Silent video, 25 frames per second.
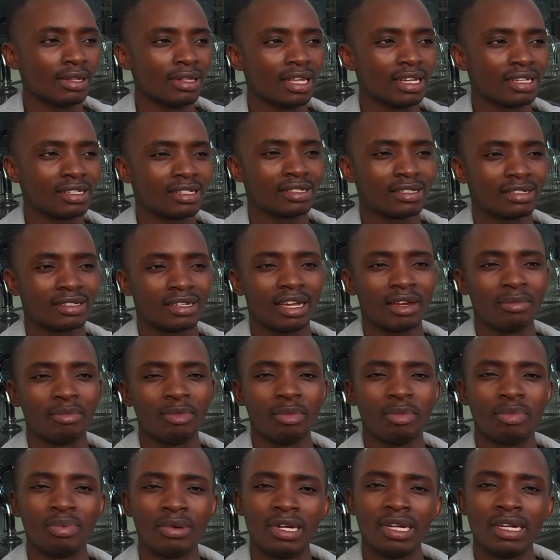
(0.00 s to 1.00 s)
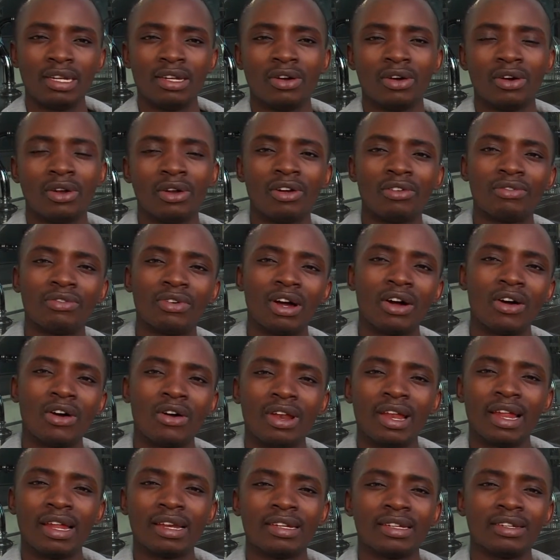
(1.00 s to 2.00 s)
that can be played all over
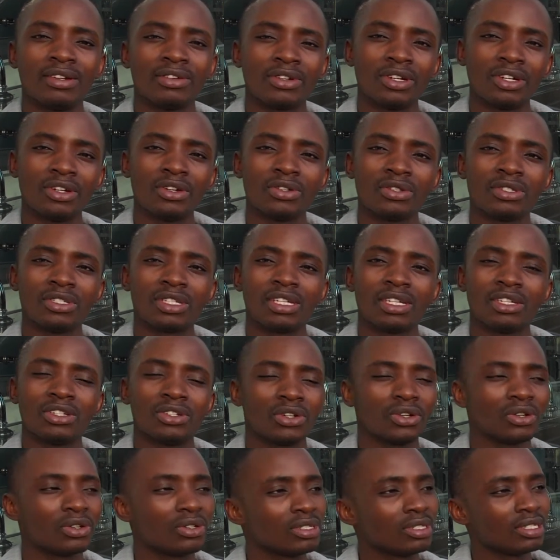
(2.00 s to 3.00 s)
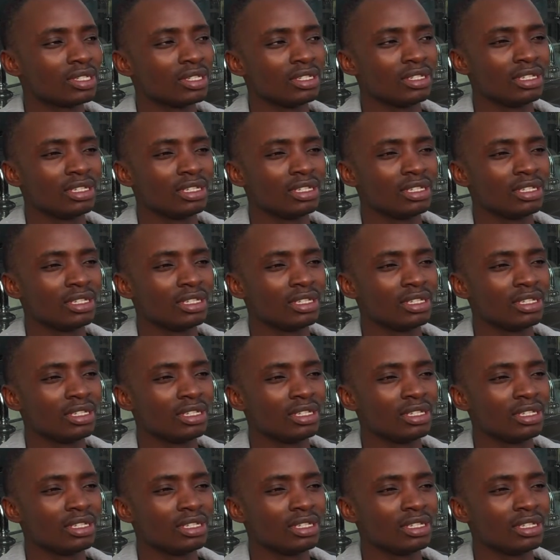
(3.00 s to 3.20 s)
Holland in radio stations, in